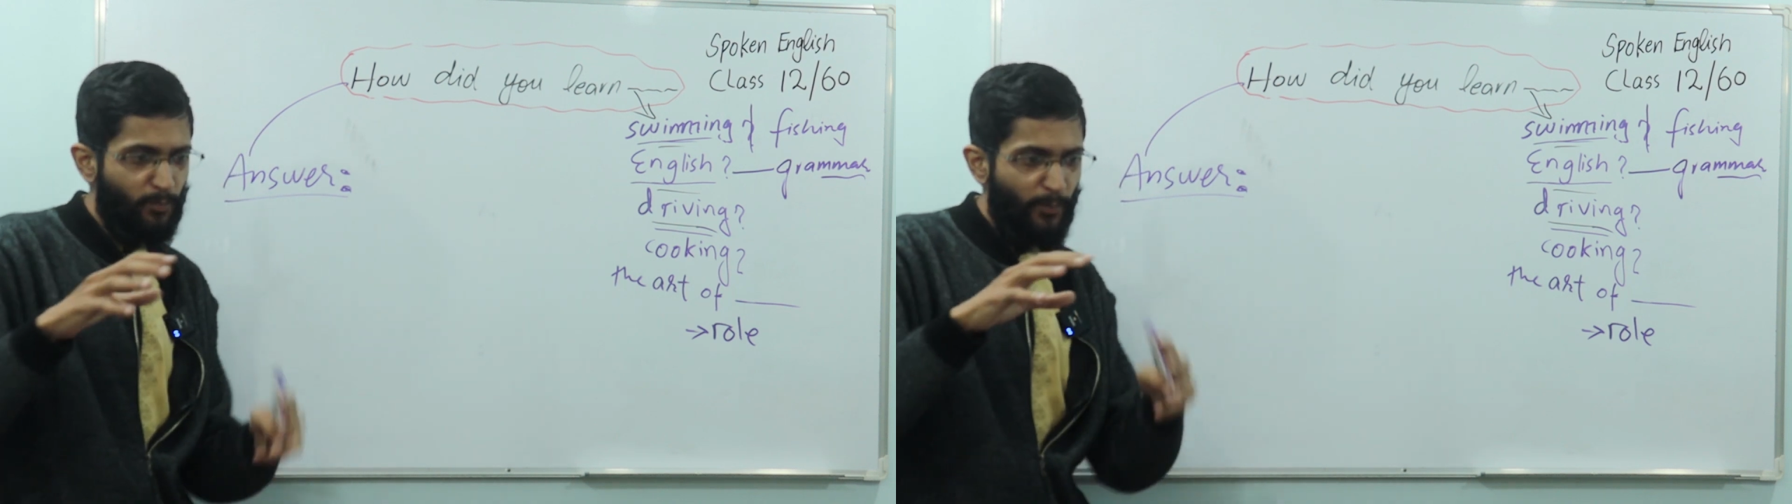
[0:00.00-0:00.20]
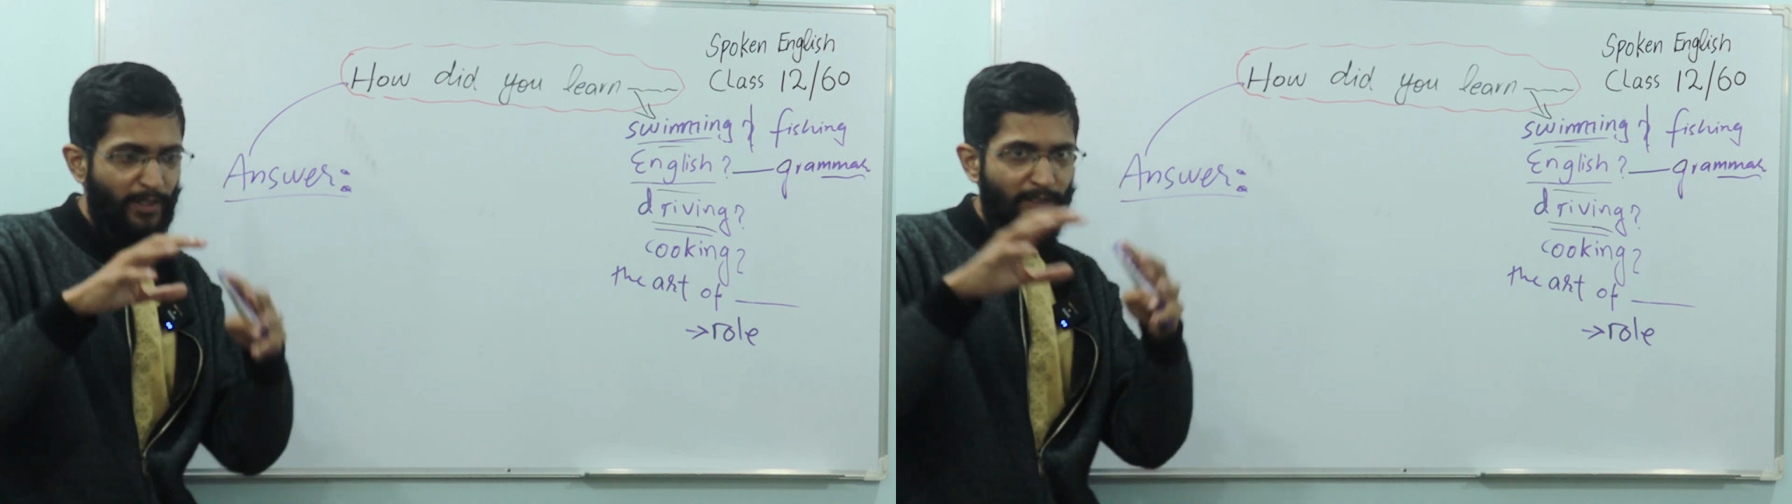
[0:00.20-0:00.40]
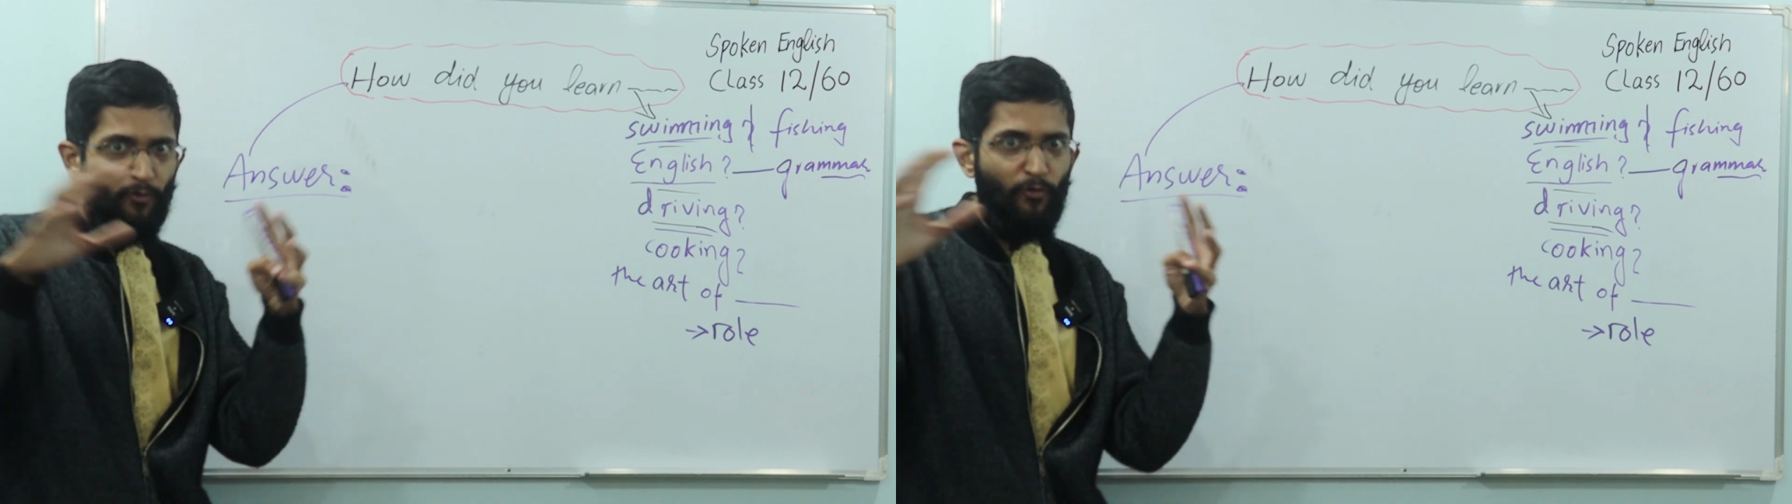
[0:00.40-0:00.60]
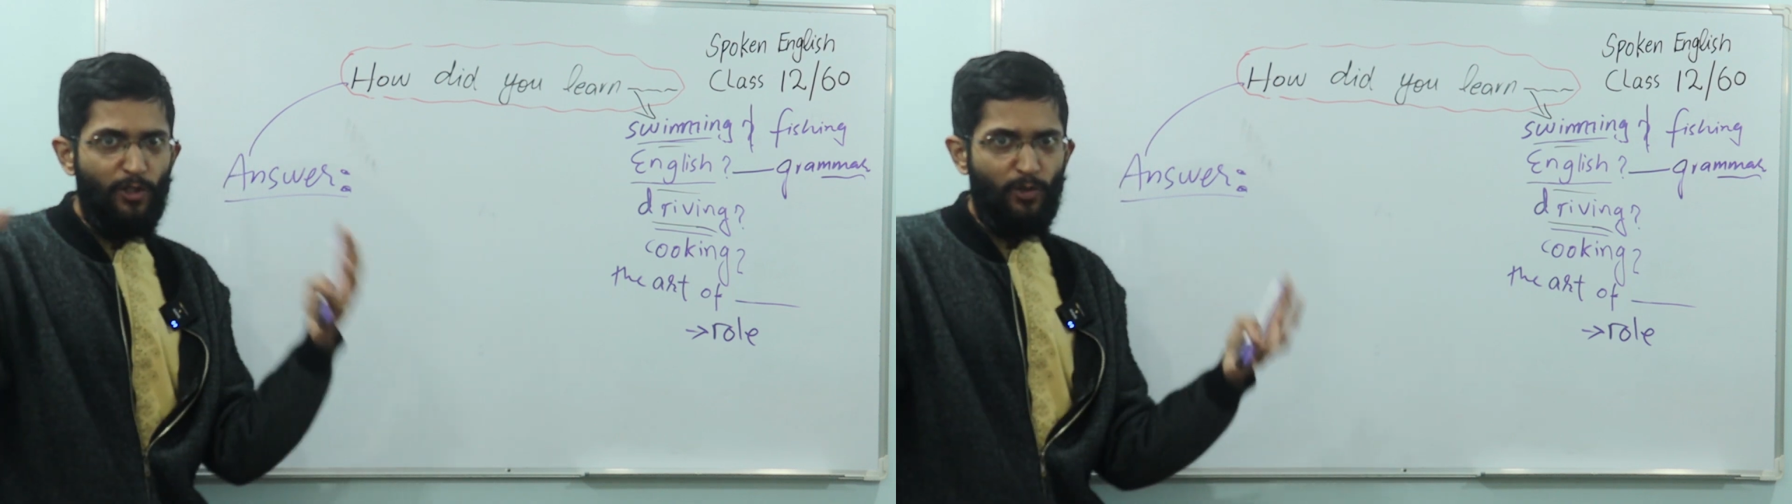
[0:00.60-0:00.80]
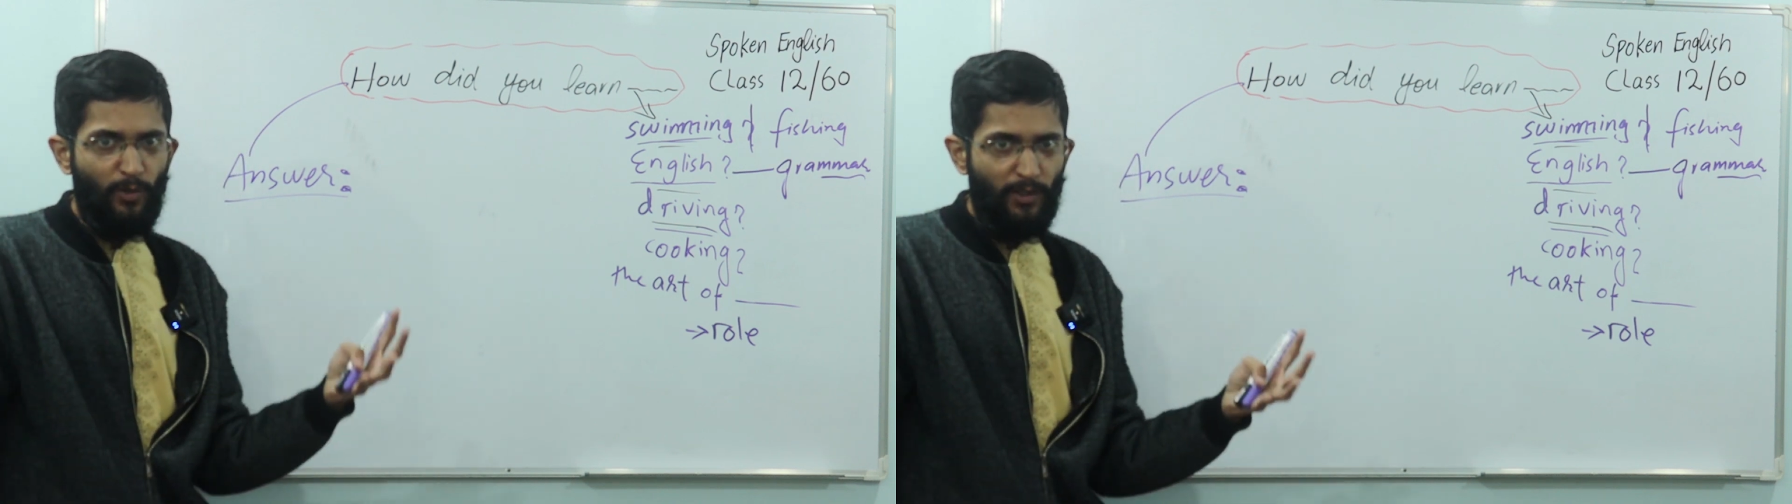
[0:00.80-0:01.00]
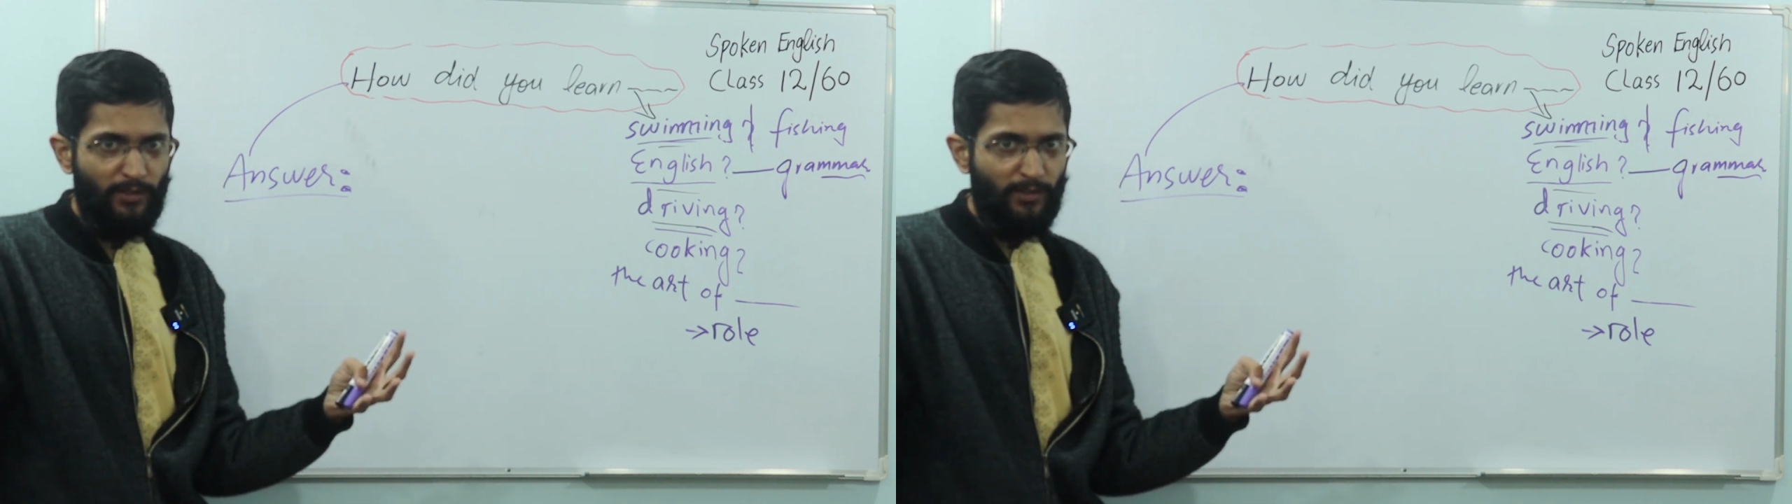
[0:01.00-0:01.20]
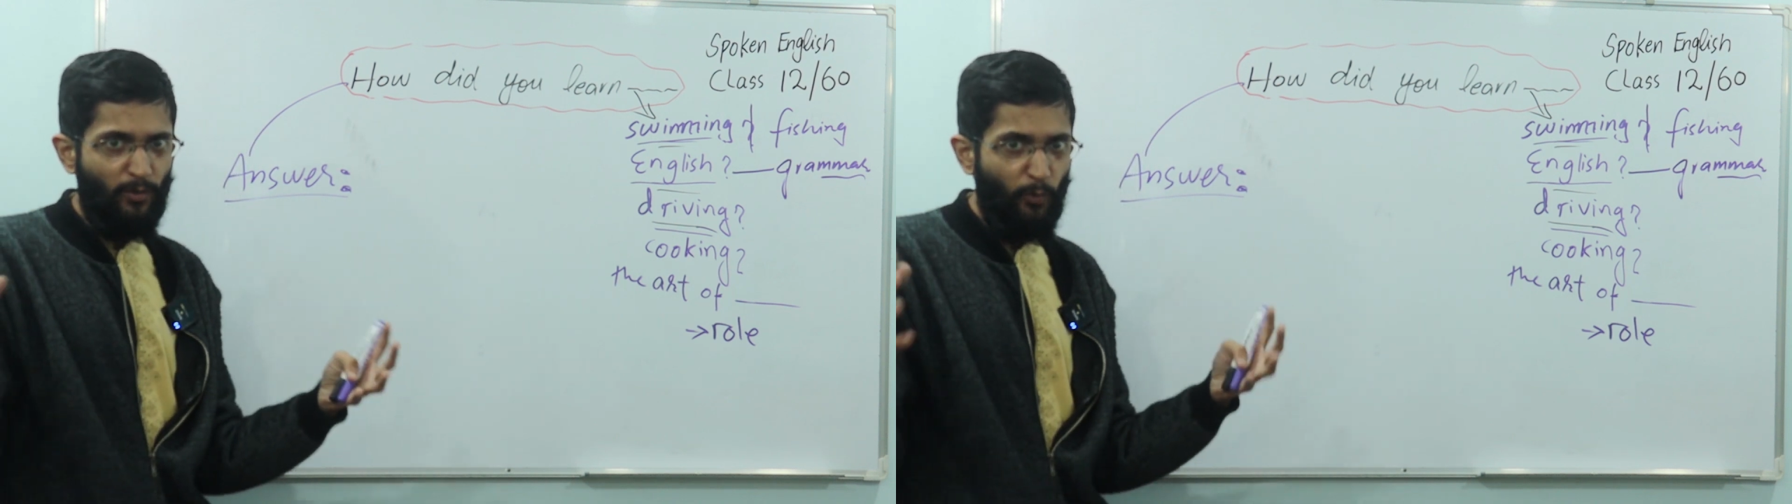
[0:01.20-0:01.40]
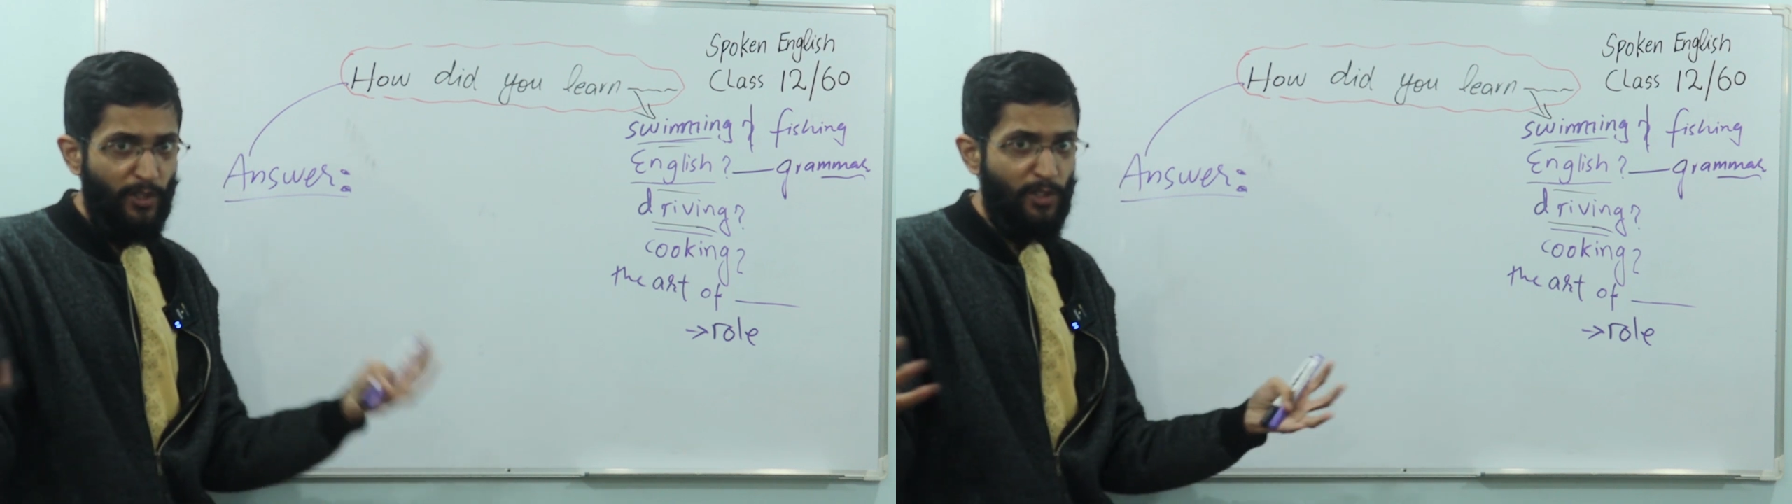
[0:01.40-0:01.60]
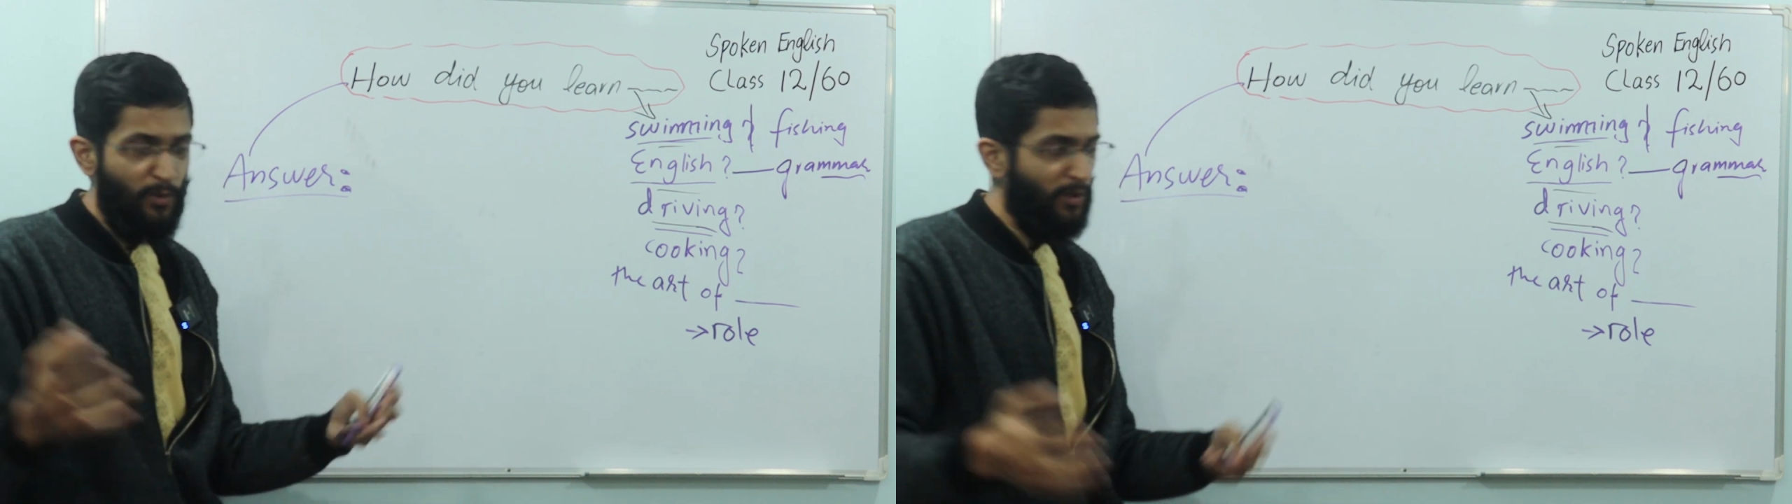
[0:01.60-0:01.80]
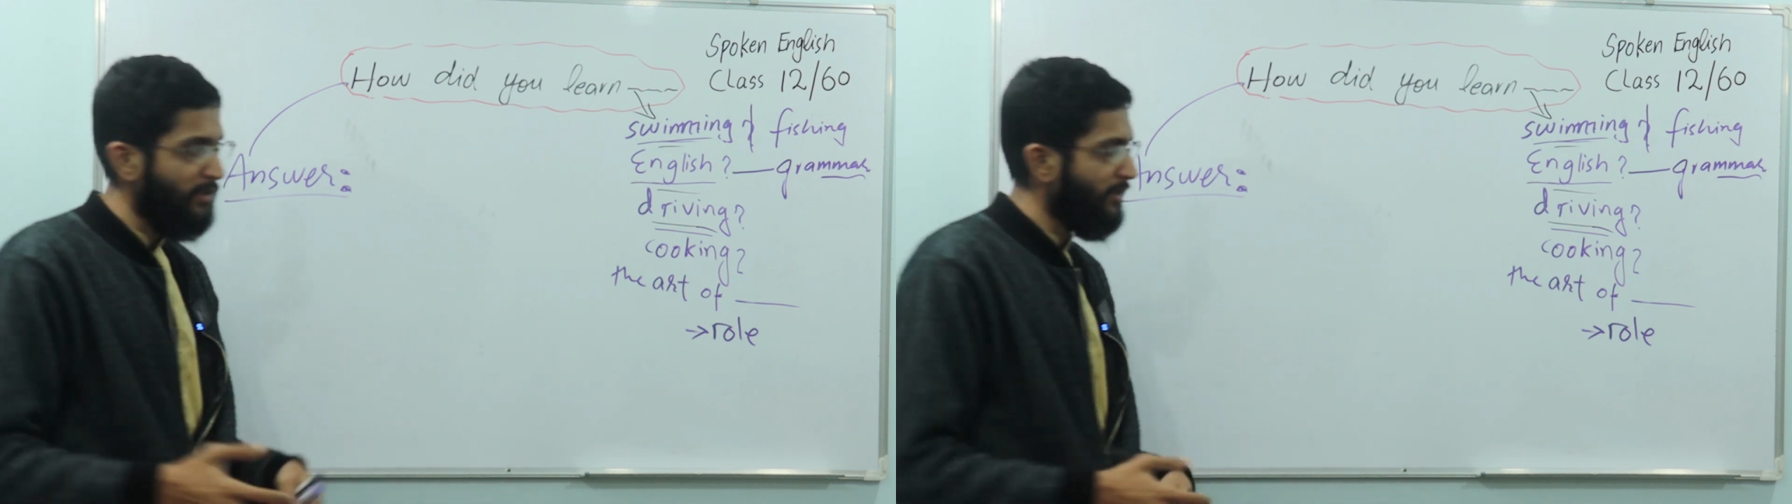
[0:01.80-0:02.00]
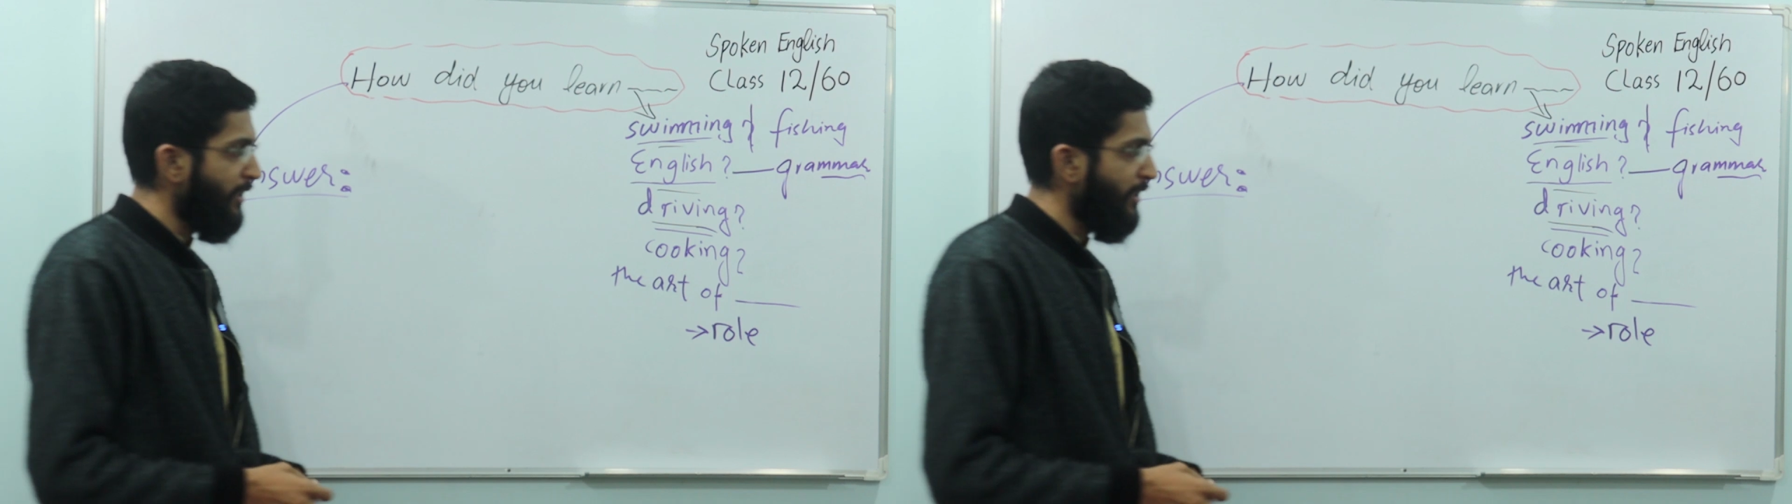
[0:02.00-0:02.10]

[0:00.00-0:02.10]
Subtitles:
bring the visuals